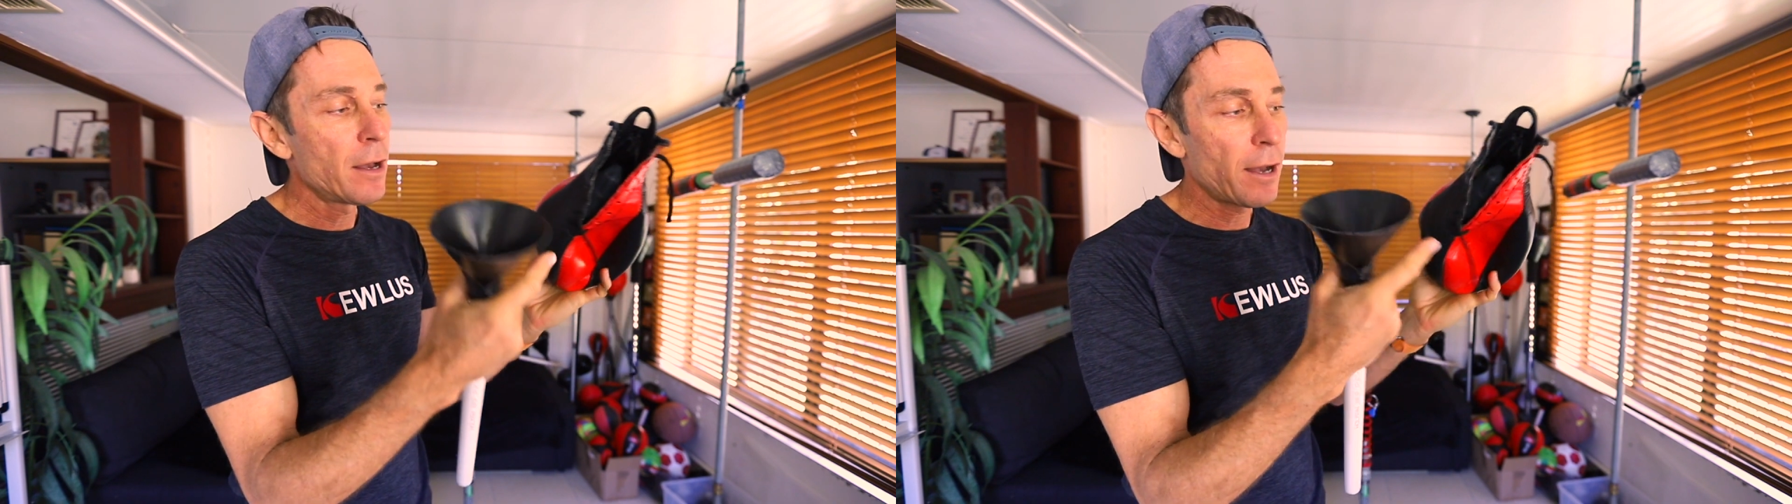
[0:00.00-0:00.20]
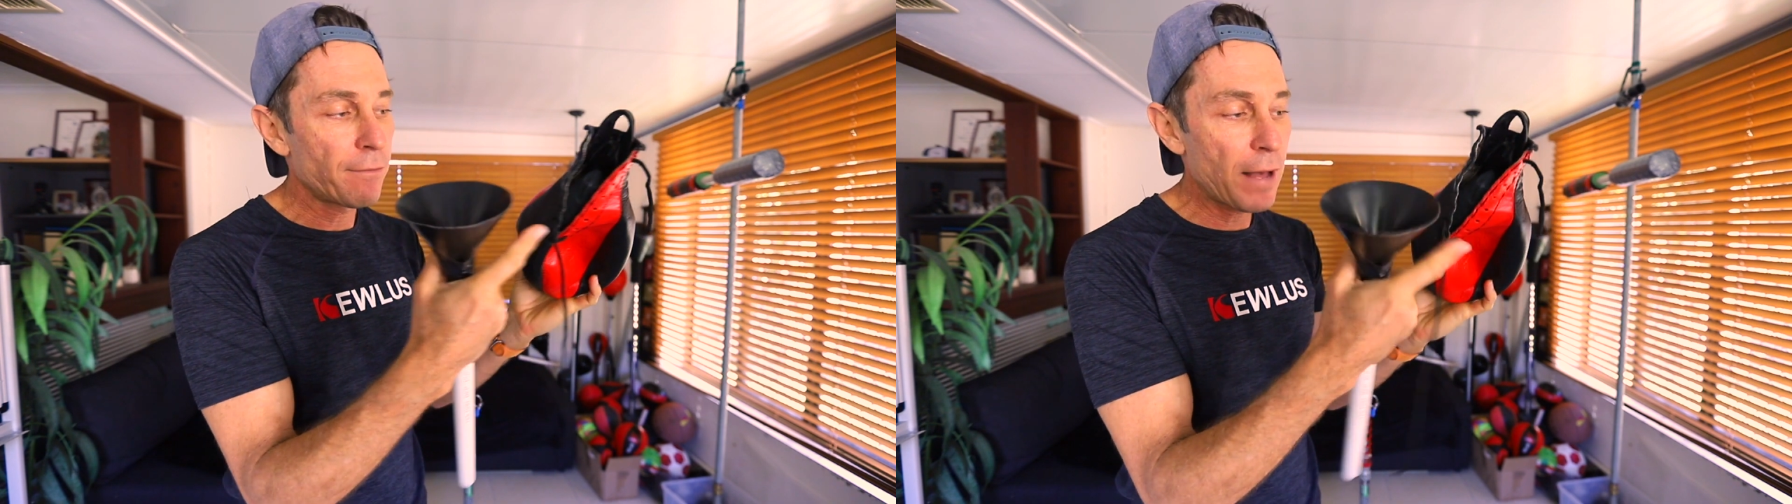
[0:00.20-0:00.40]

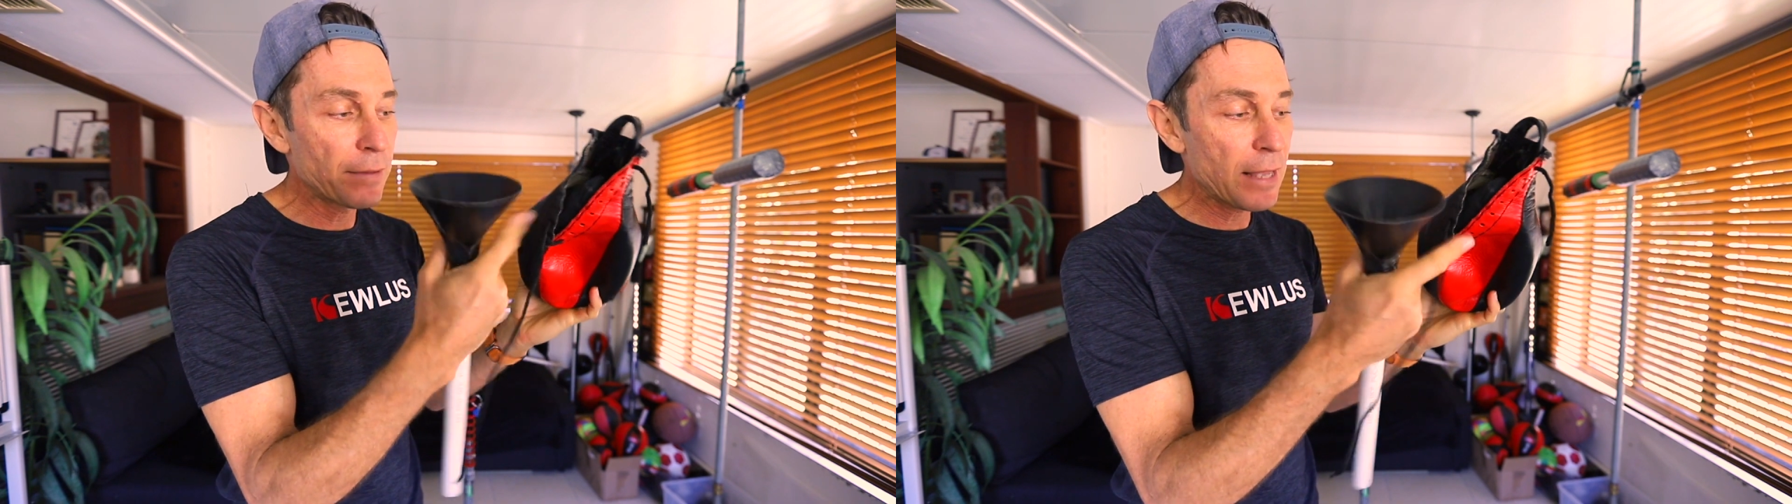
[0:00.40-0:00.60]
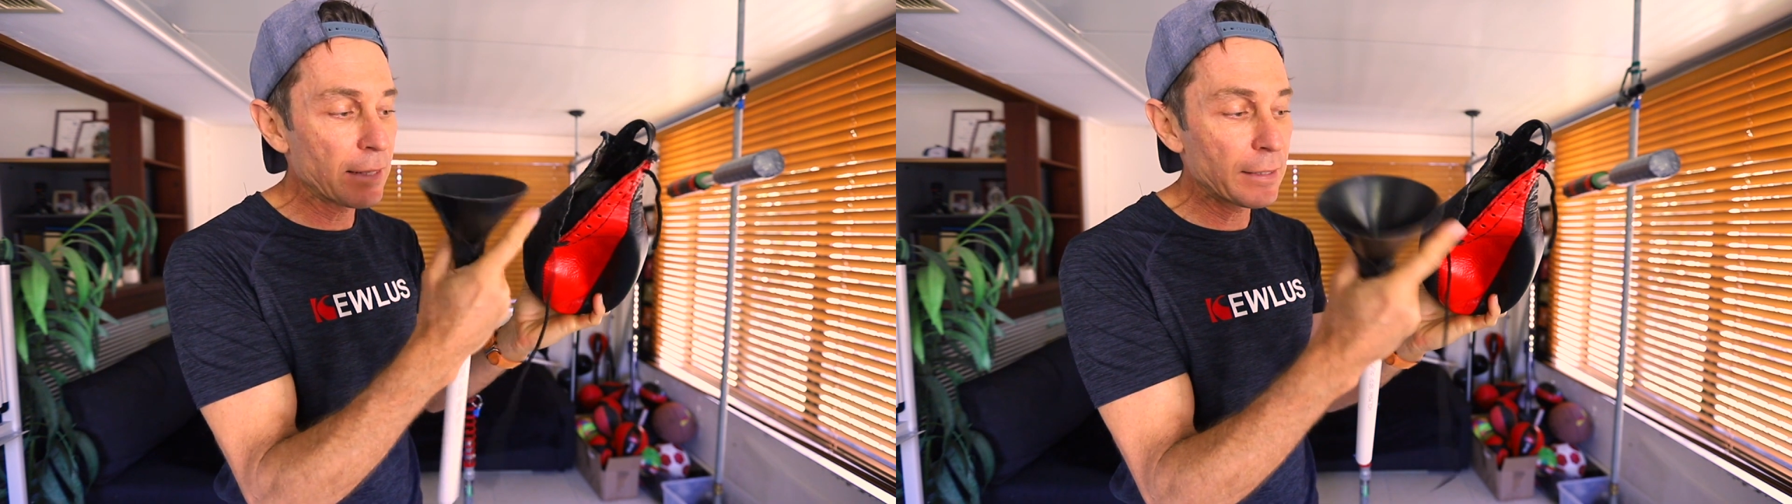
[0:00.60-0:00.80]
I've
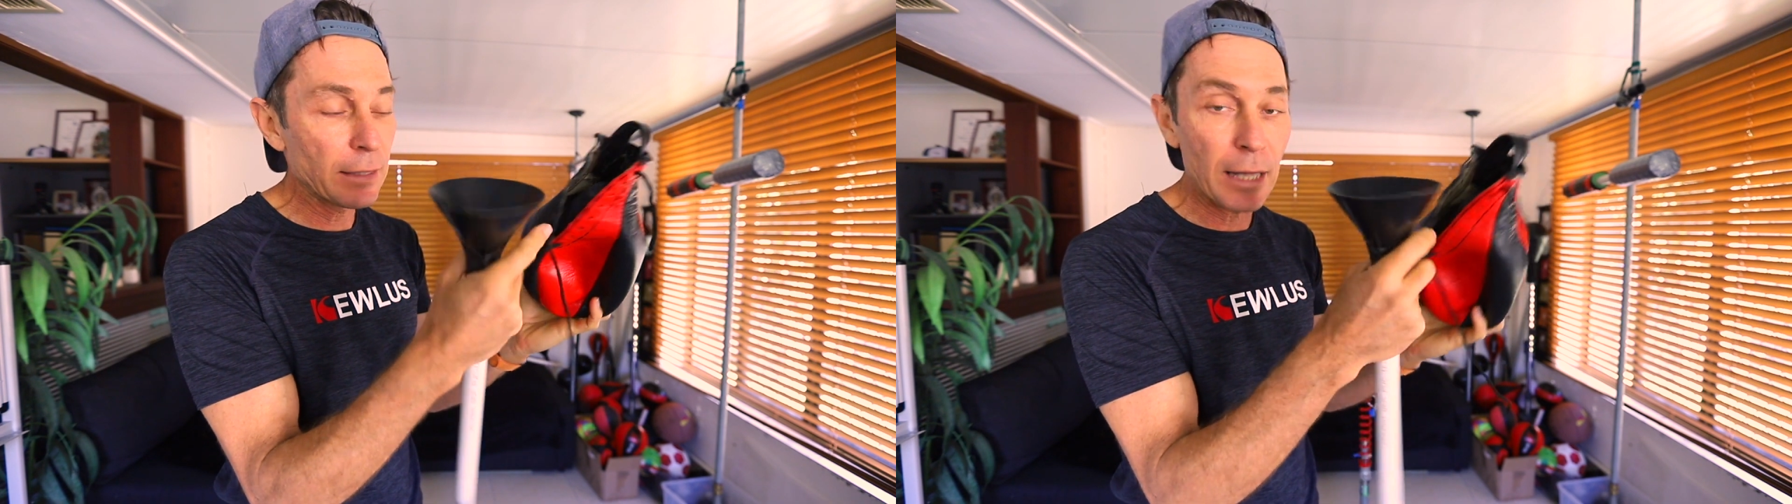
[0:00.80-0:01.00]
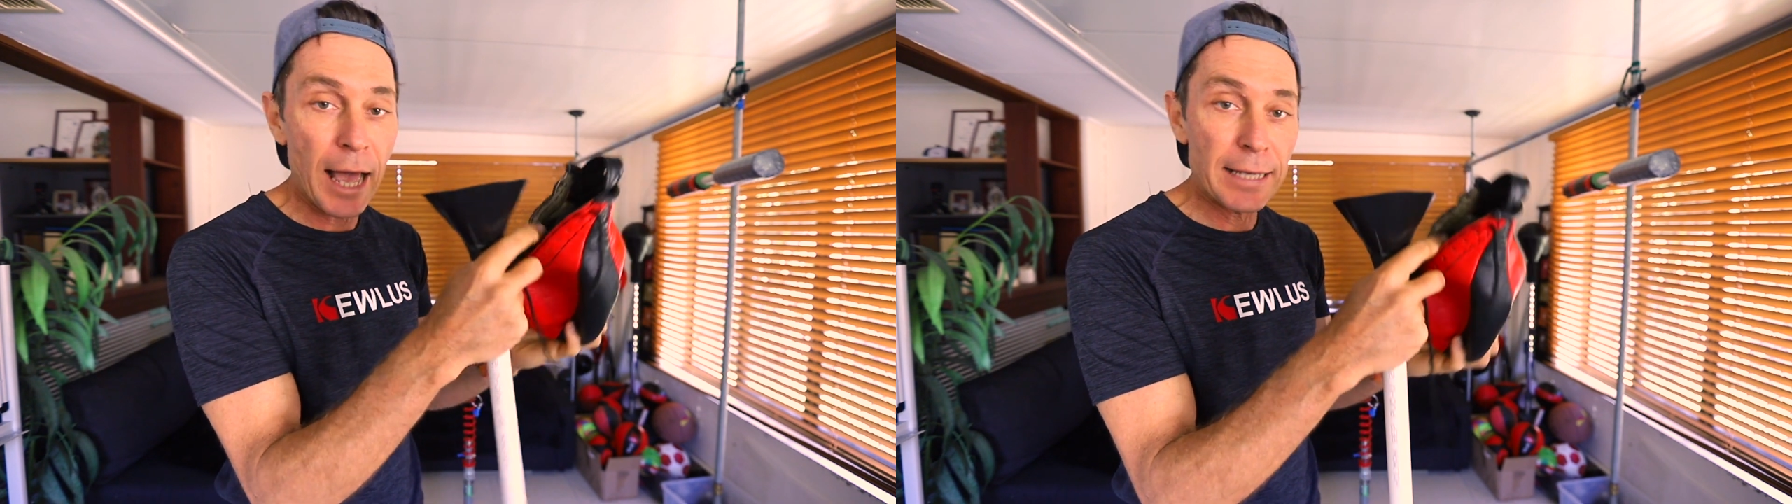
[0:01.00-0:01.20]
undone the
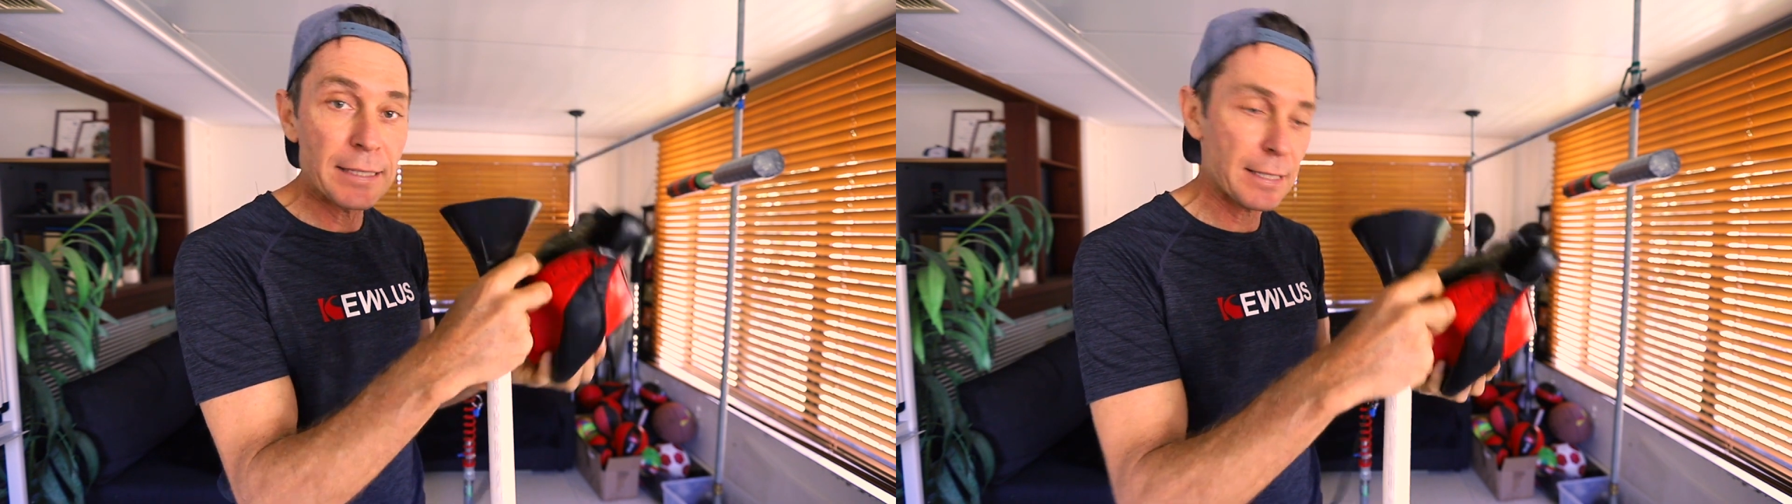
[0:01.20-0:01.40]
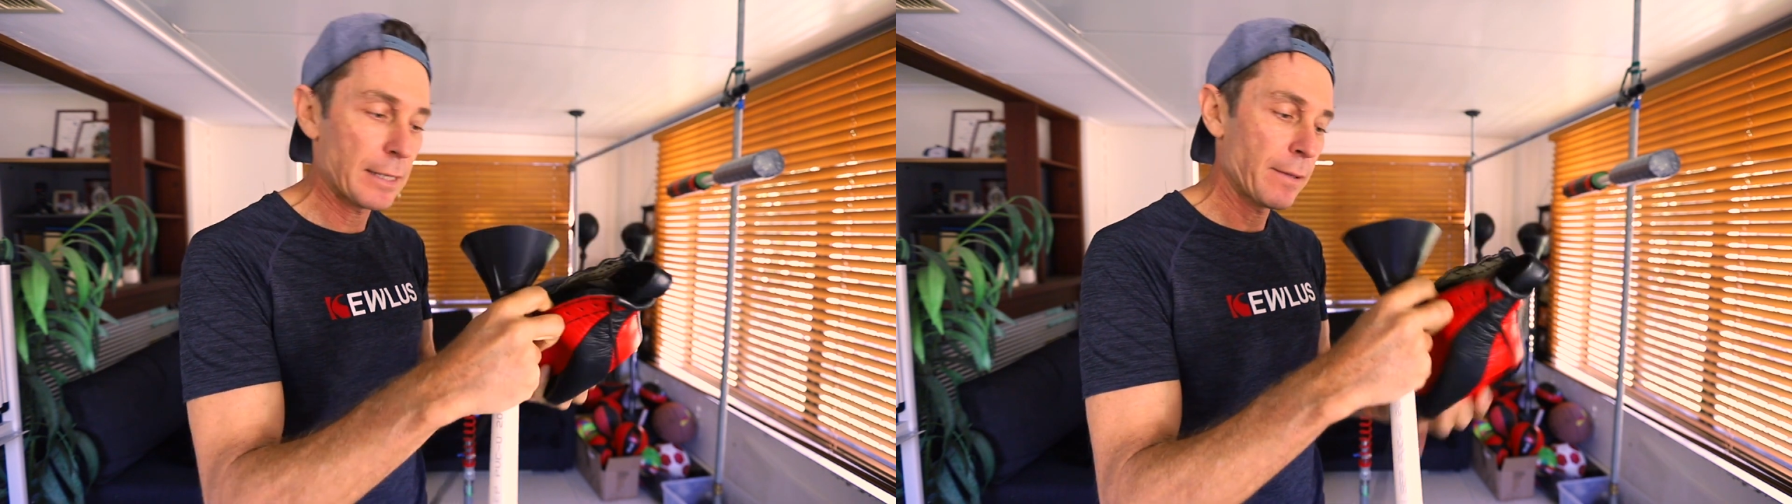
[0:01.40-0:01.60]

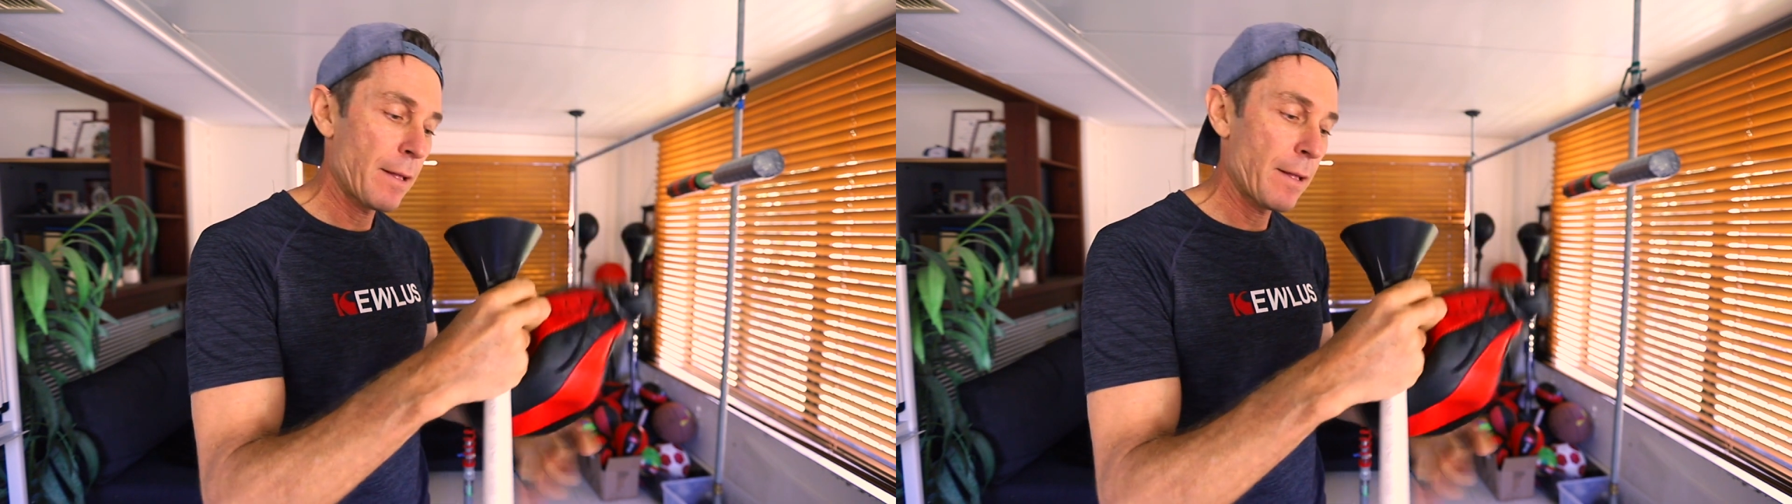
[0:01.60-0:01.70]
lace.